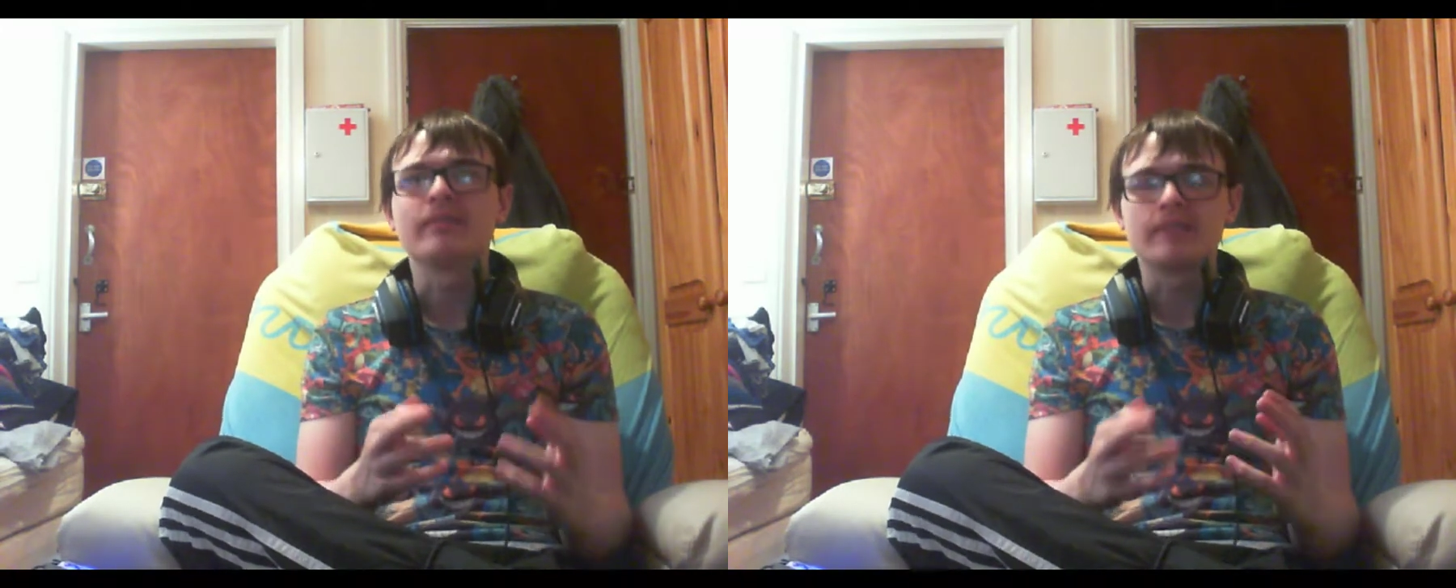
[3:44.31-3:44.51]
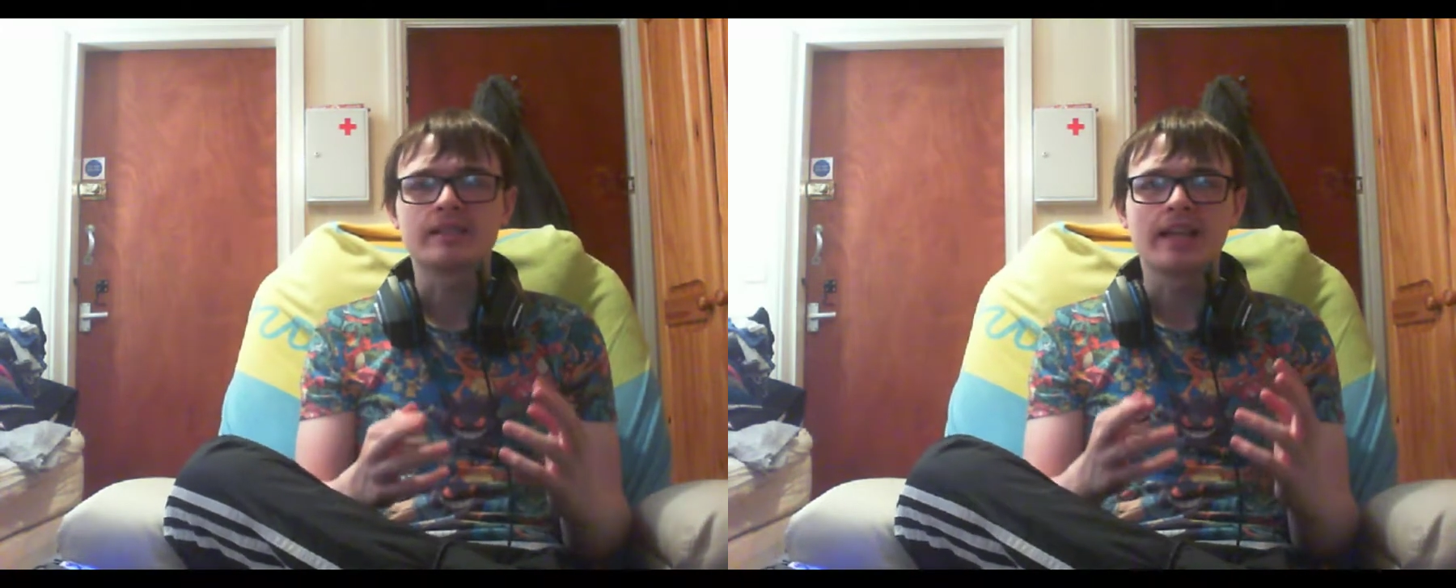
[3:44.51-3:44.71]

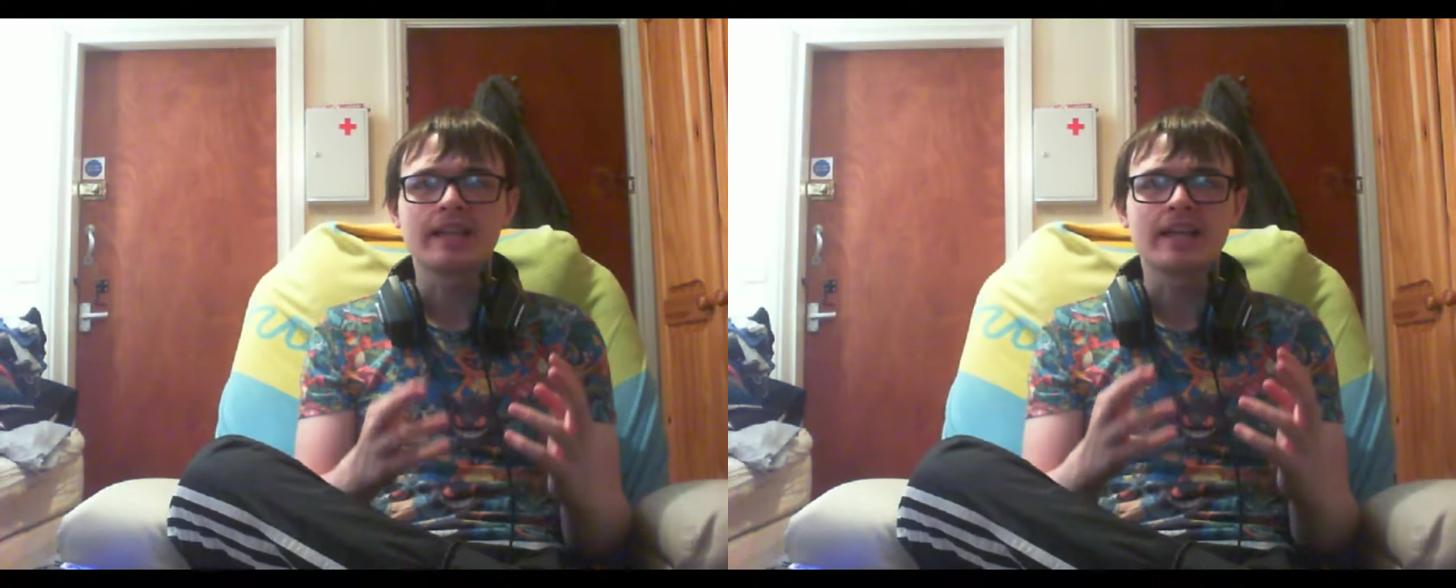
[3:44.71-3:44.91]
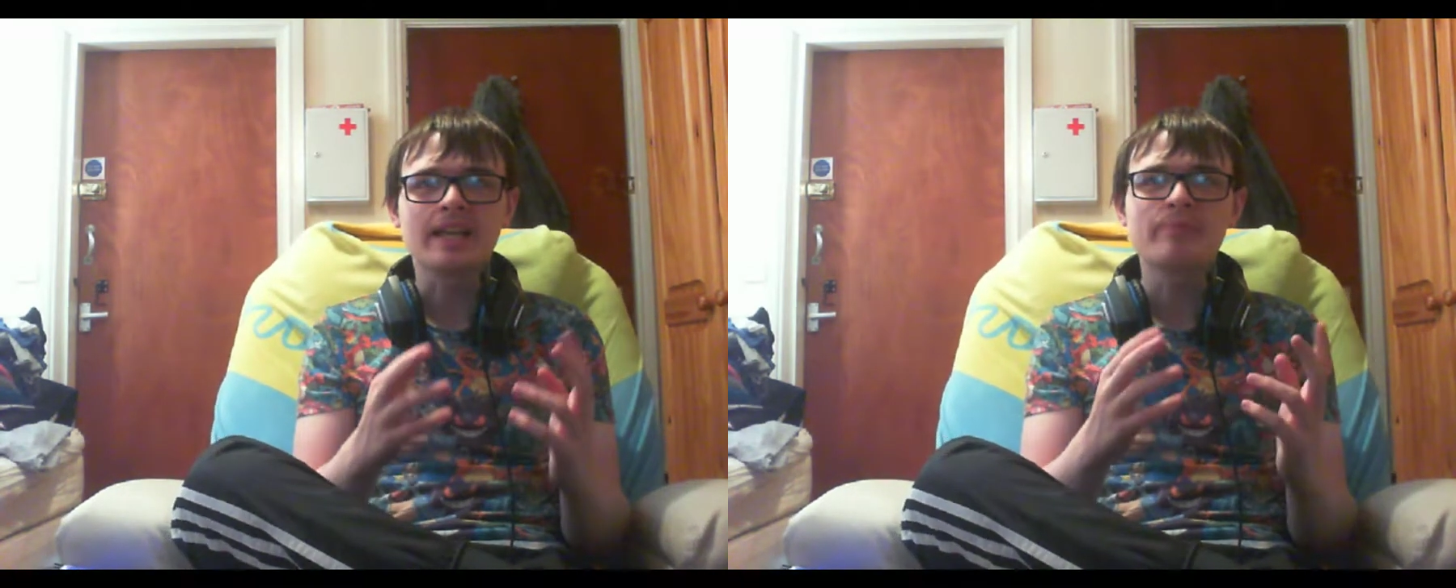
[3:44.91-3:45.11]
Is like,
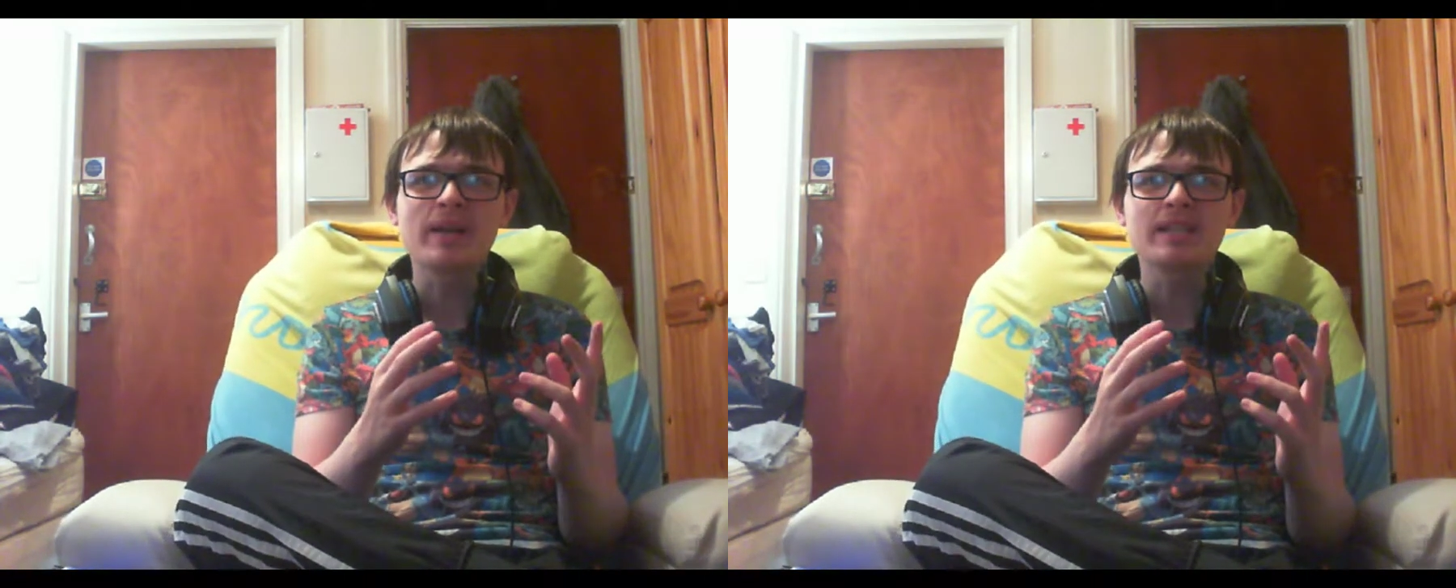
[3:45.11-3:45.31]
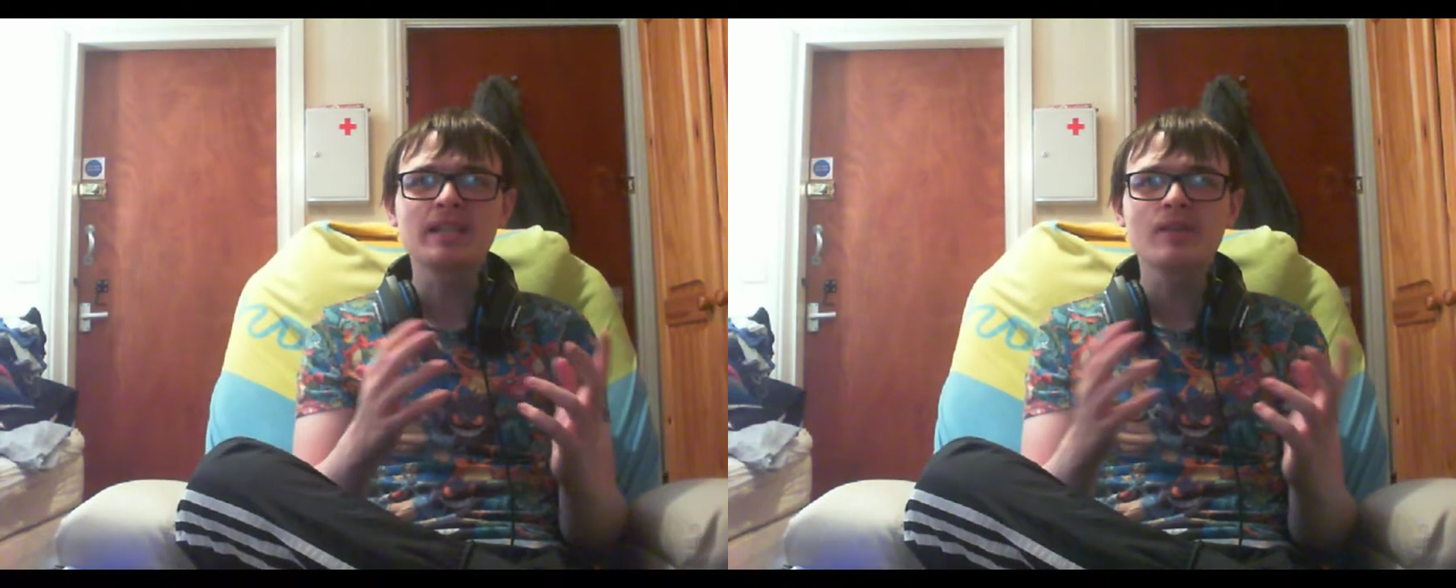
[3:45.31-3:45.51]
it's
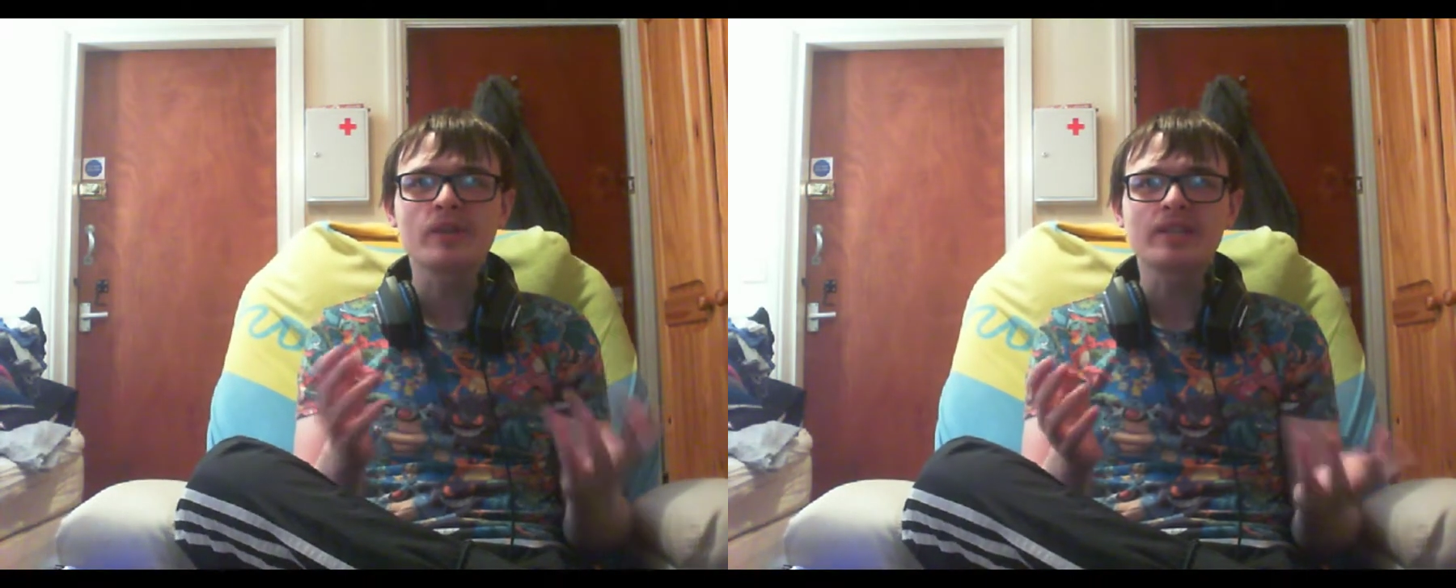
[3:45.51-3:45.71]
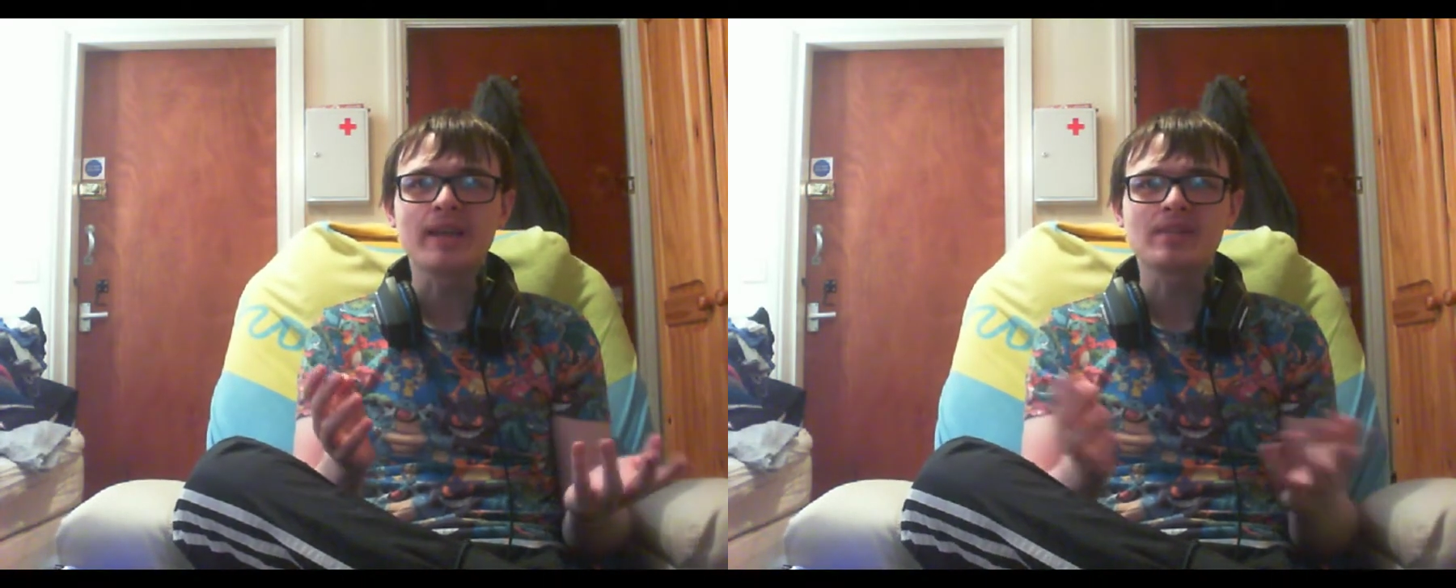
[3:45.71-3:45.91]
basically
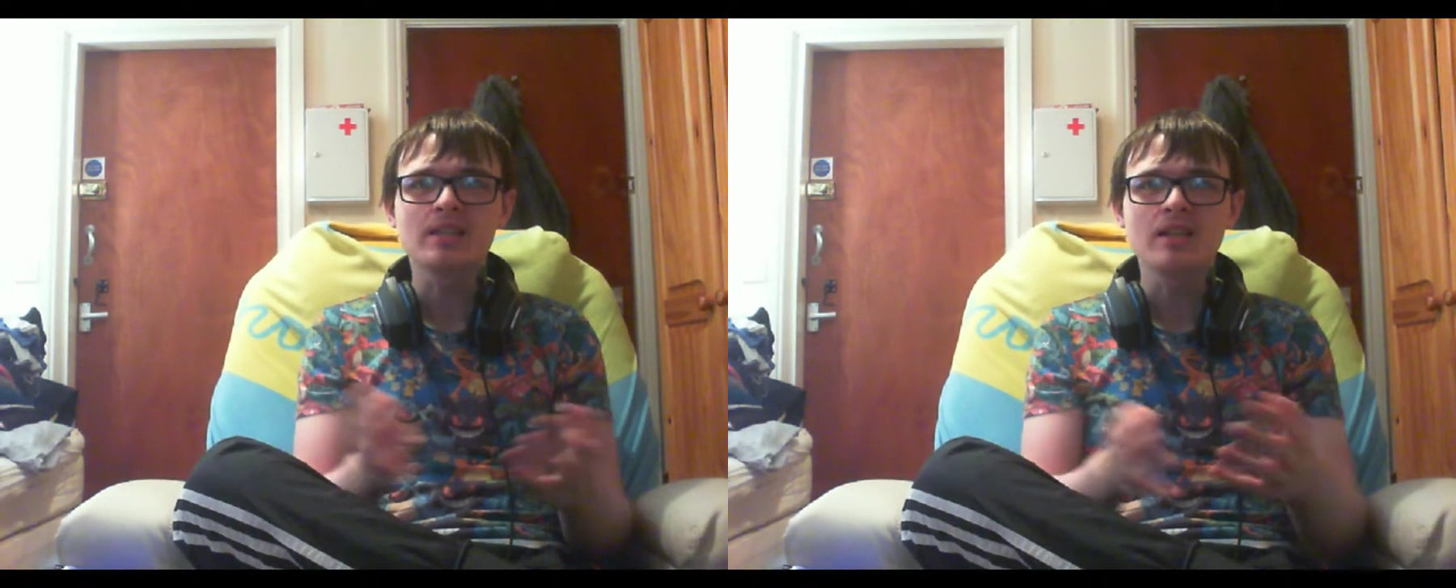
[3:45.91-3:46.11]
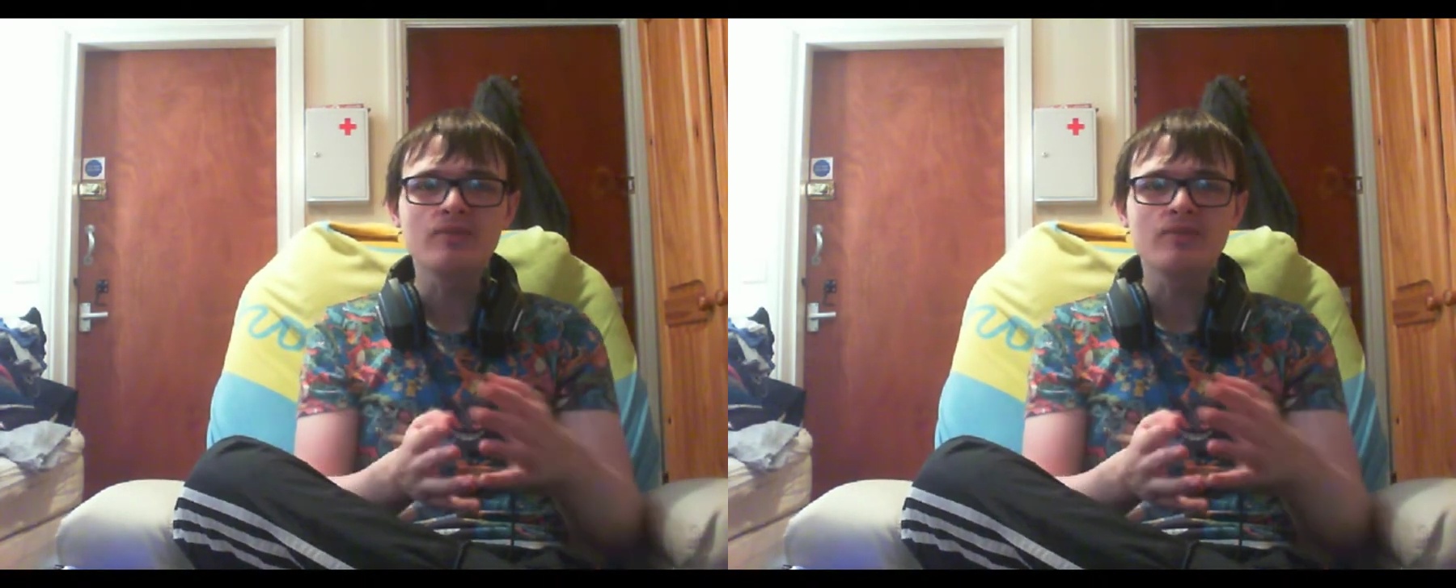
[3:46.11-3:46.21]
what's kept the